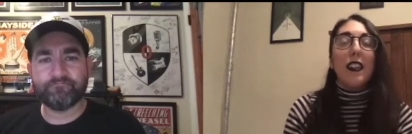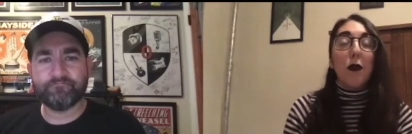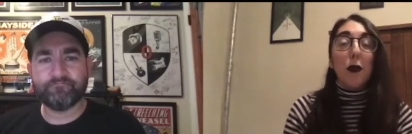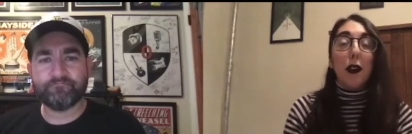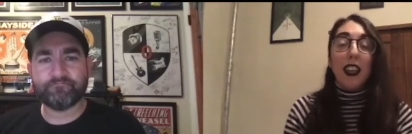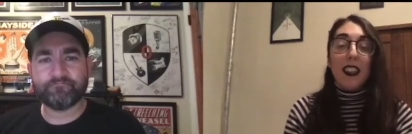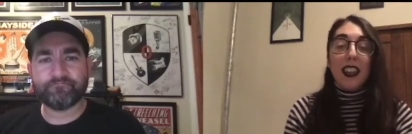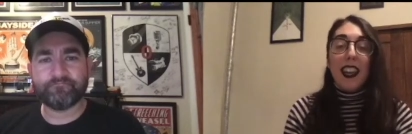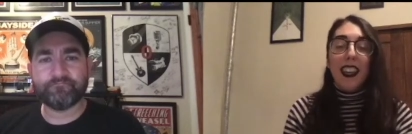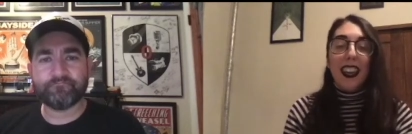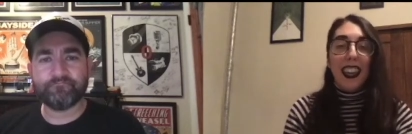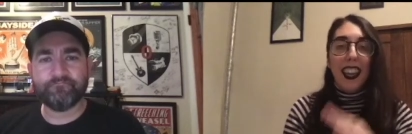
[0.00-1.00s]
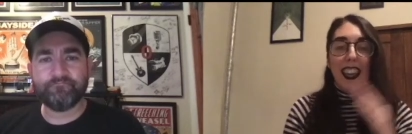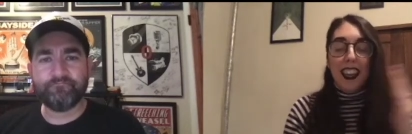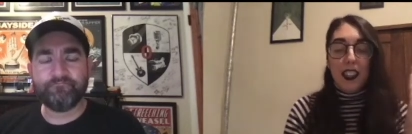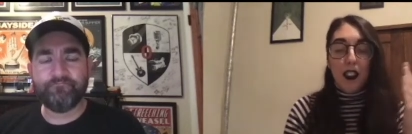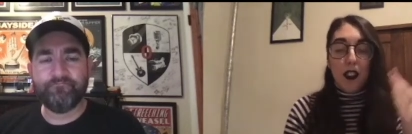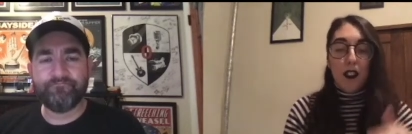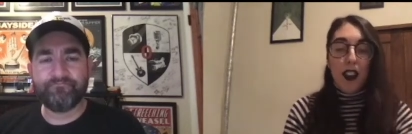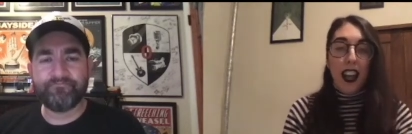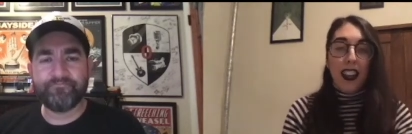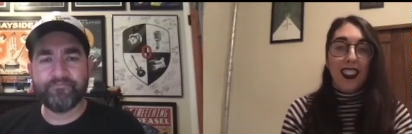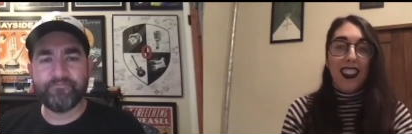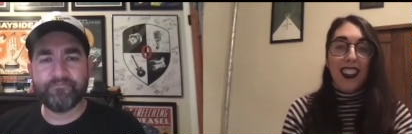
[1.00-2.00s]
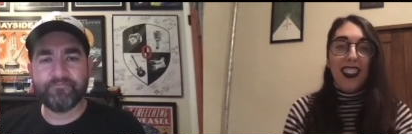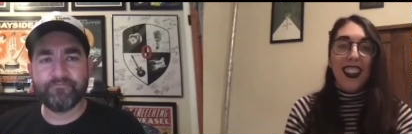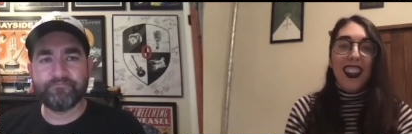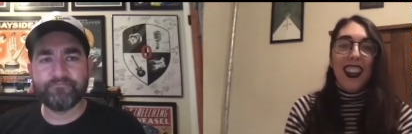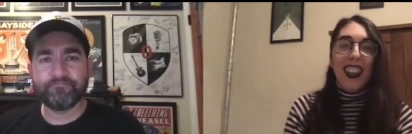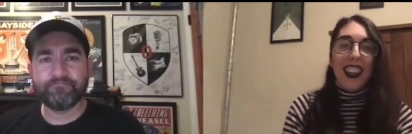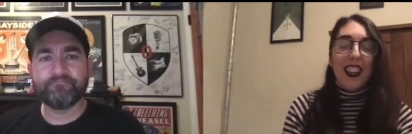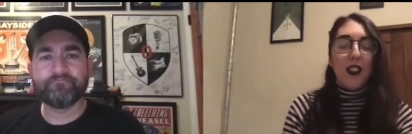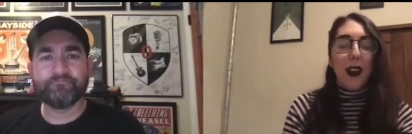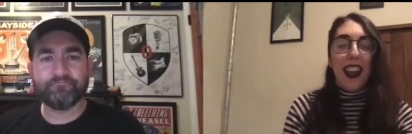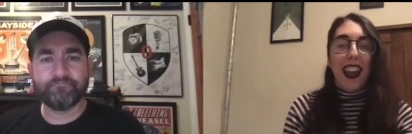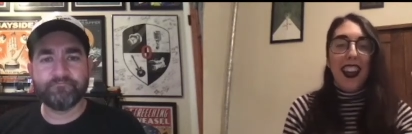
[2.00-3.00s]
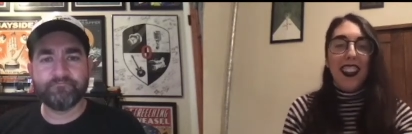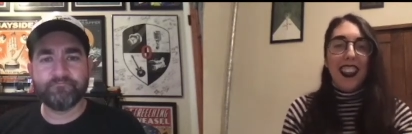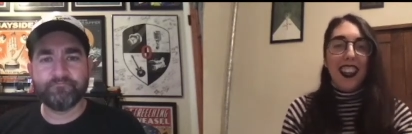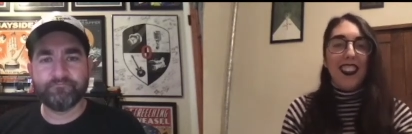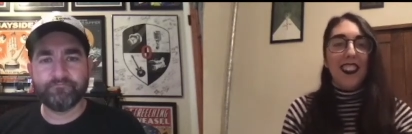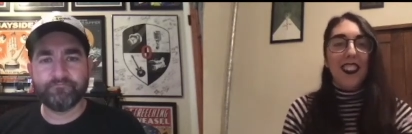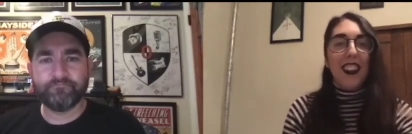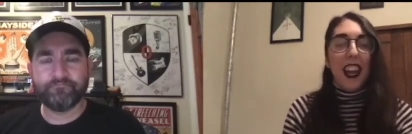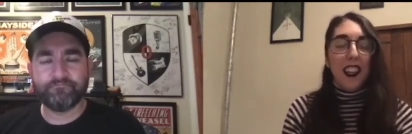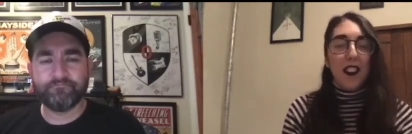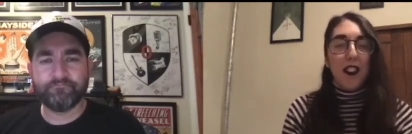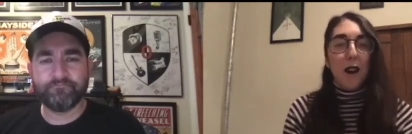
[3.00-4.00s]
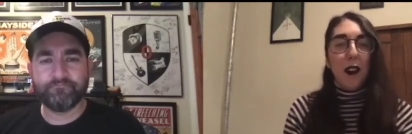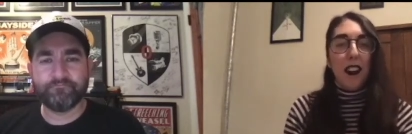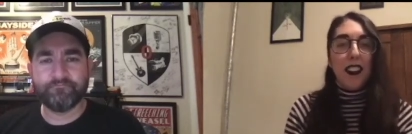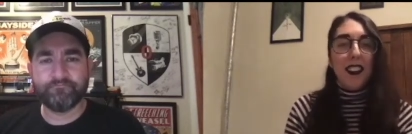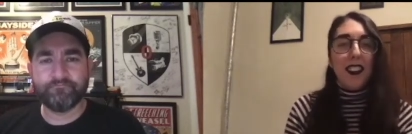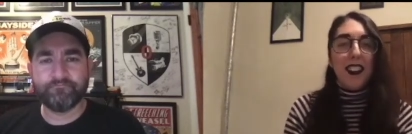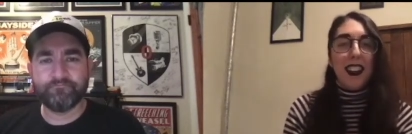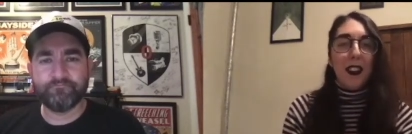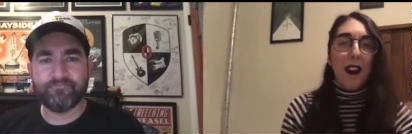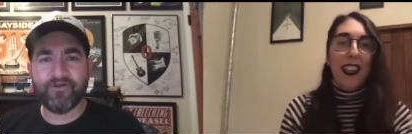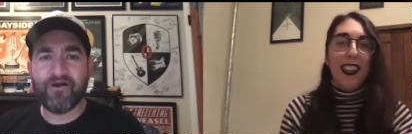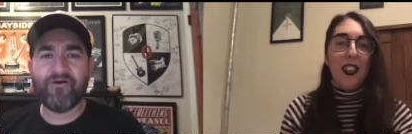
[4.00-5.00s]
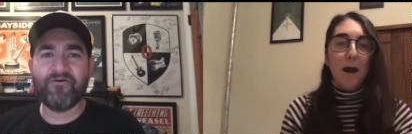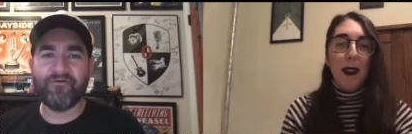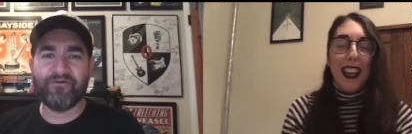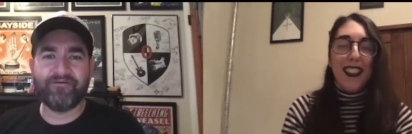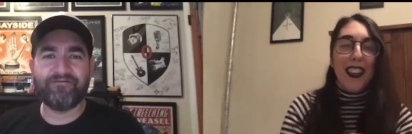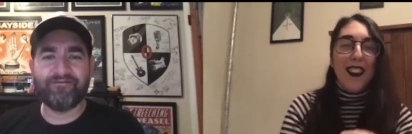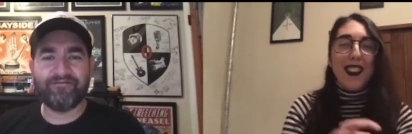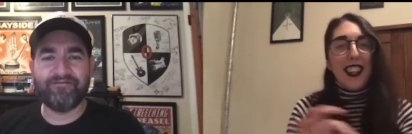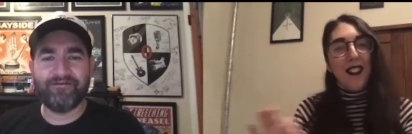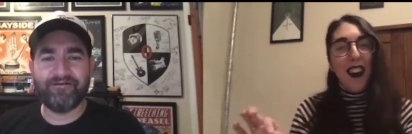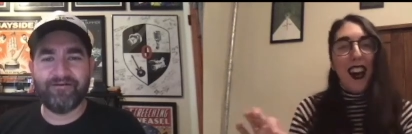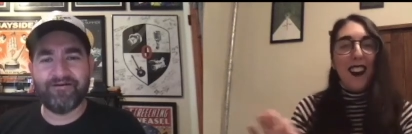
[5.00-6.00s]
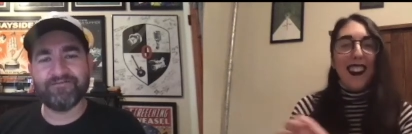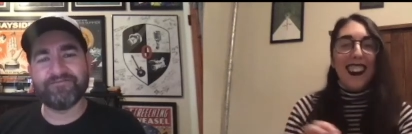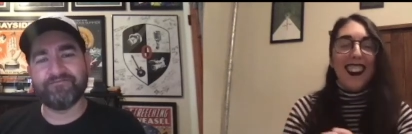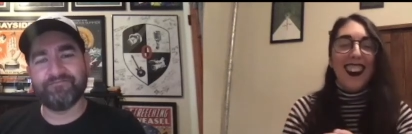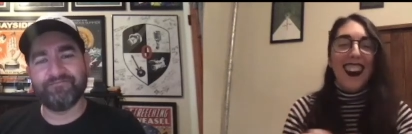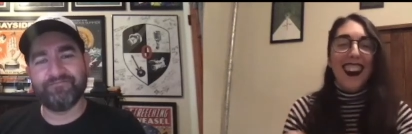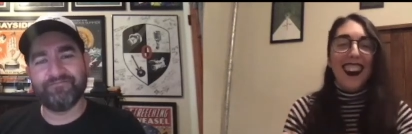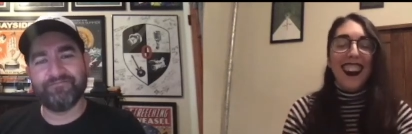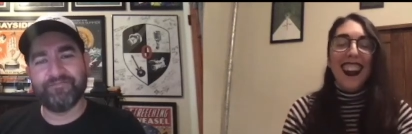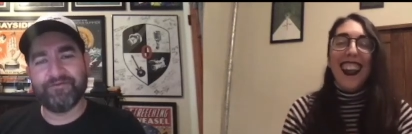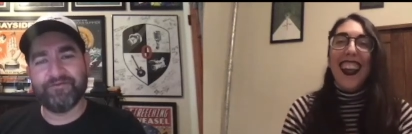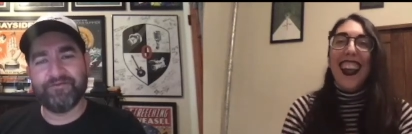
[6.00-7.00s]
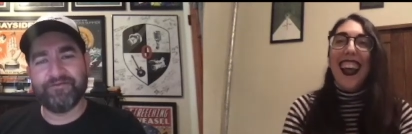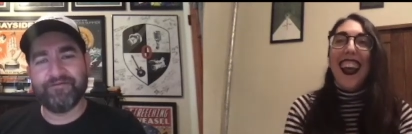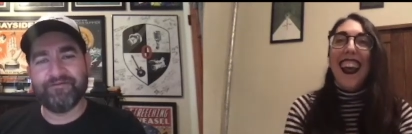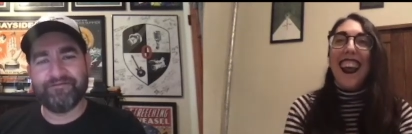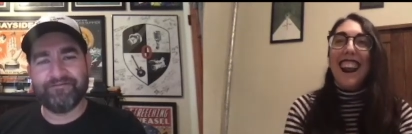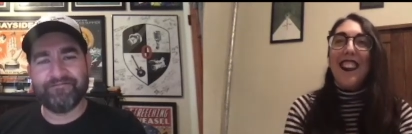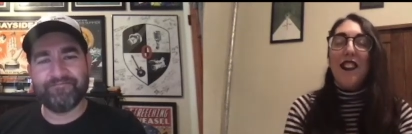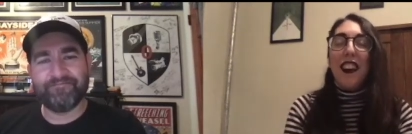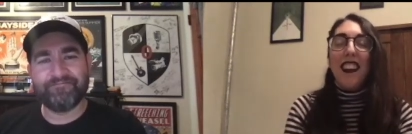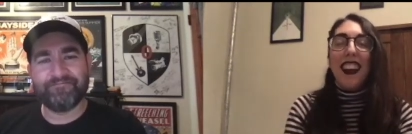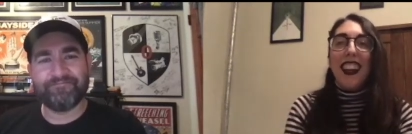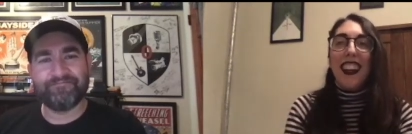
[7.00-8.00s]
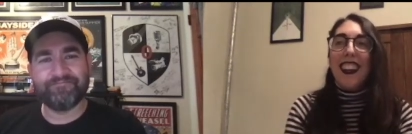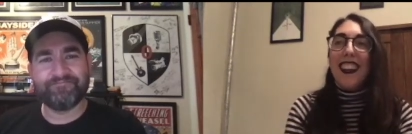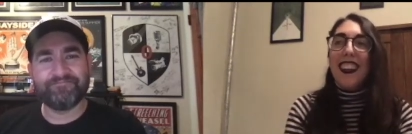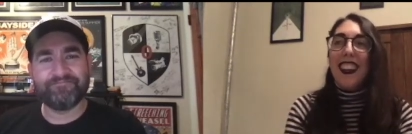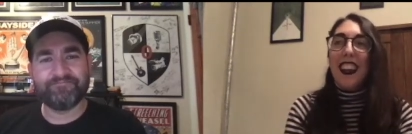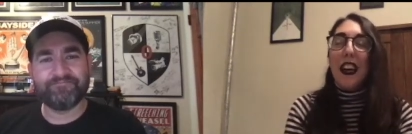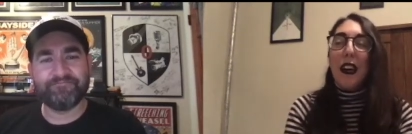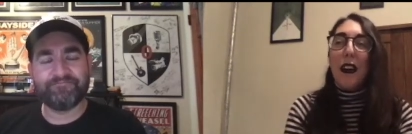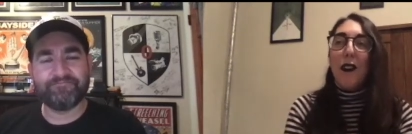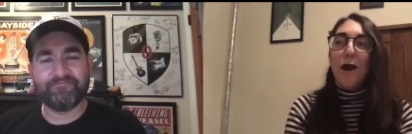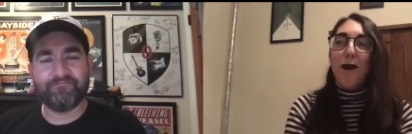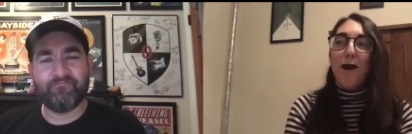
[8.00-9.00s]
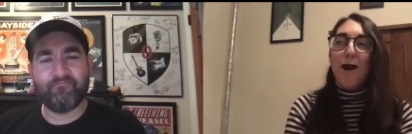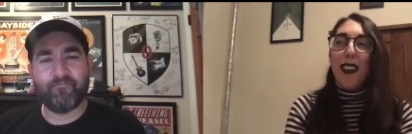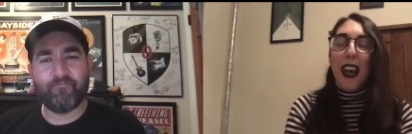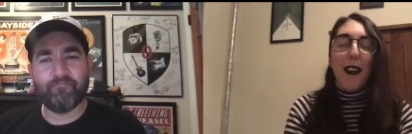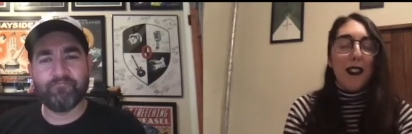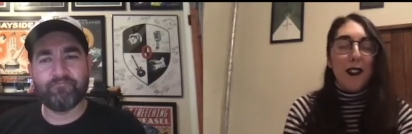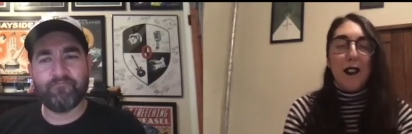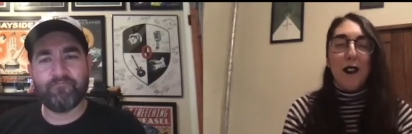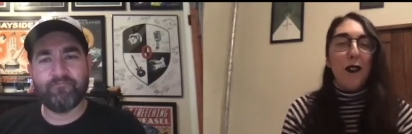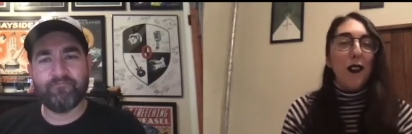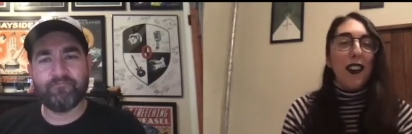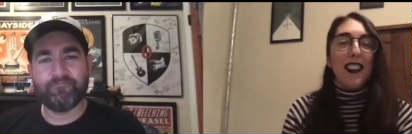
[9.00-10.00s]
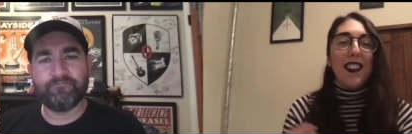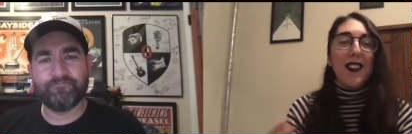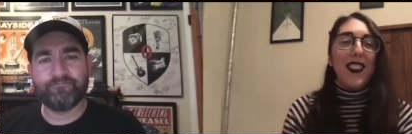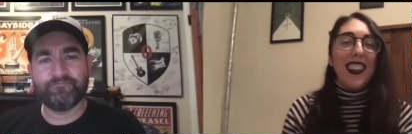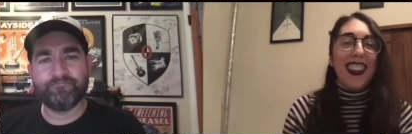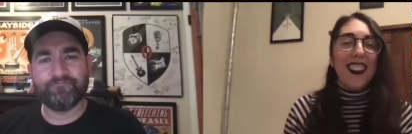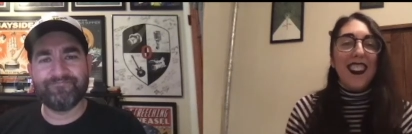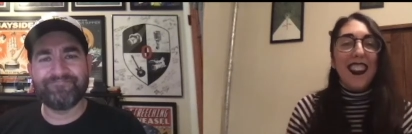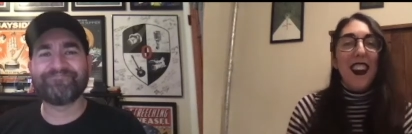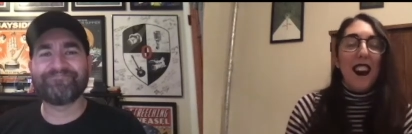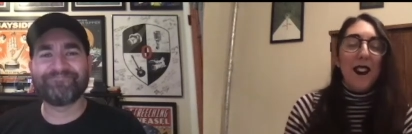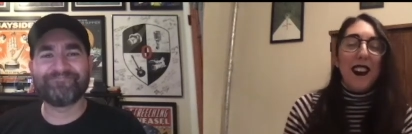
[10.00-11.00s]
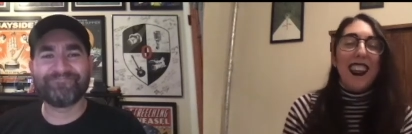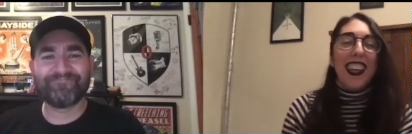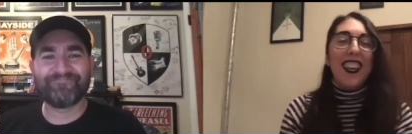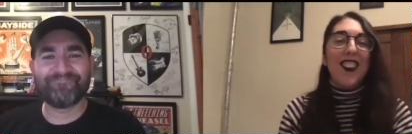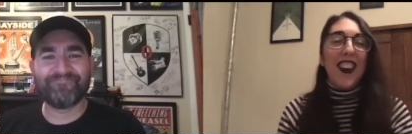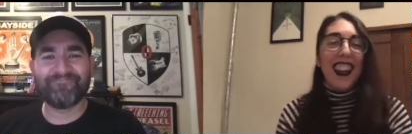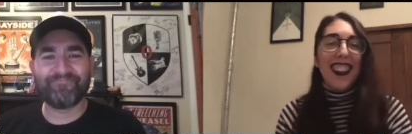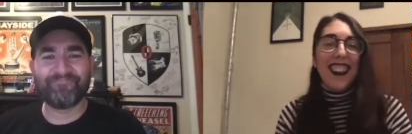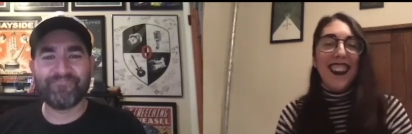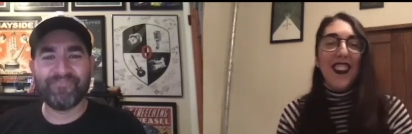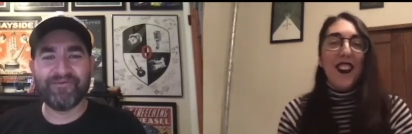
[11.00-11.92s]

Speaker 1: really exciting. I can't get distracted, and so I had like Tyler's voice like reading. Oh. I was like following along, and it felt like um, I was in school or something. I was like, oh, I'm like getting read to